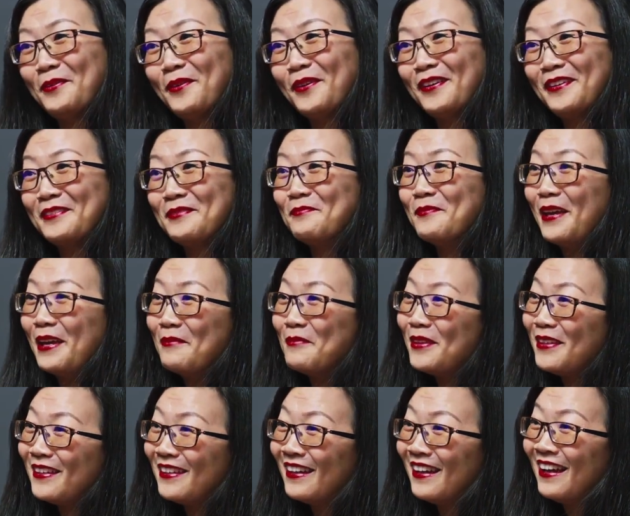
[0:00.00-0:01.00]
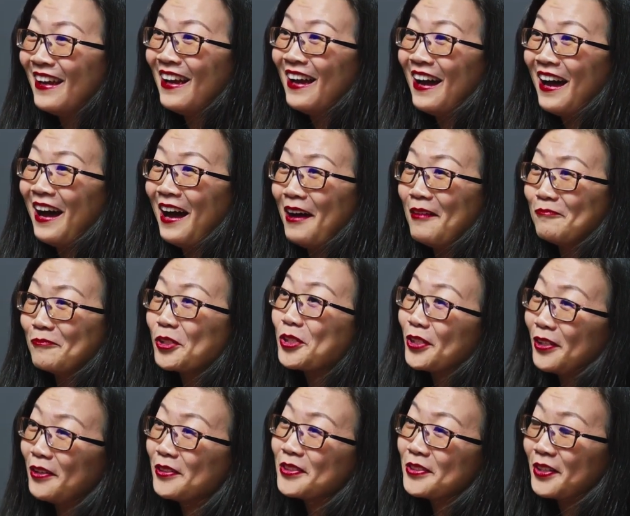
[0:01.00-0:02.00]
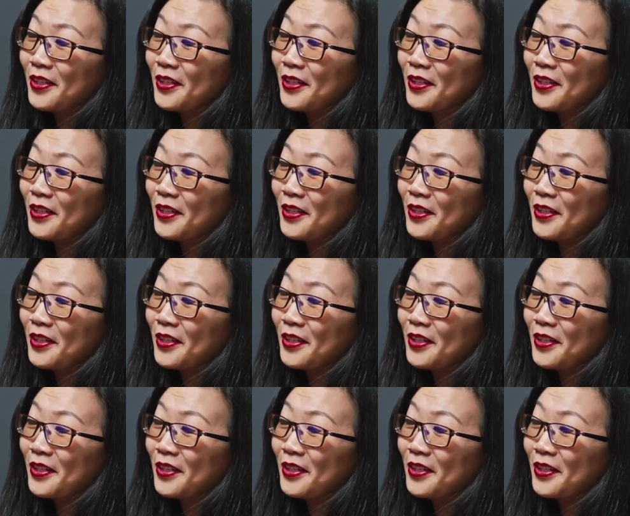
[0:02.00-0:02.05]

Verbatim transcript: word maybe um, we could also